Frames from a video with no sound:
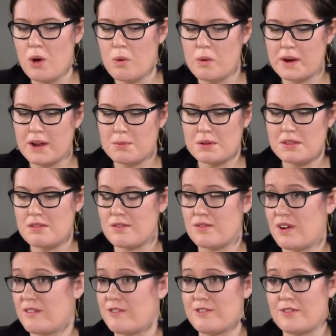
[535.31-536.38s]
what happens if
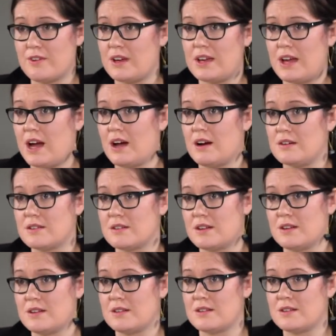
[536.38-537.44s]
I freak out
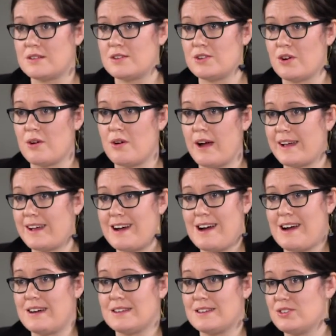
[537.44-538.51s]
and, you know, I
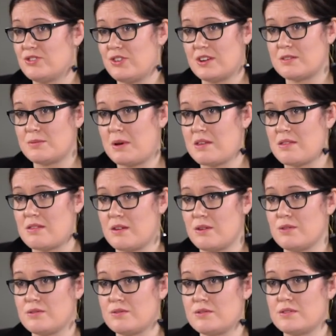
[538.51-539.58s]
can't inject
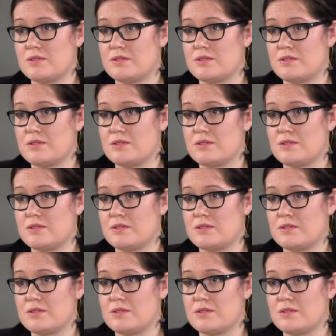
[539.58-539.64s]
myself?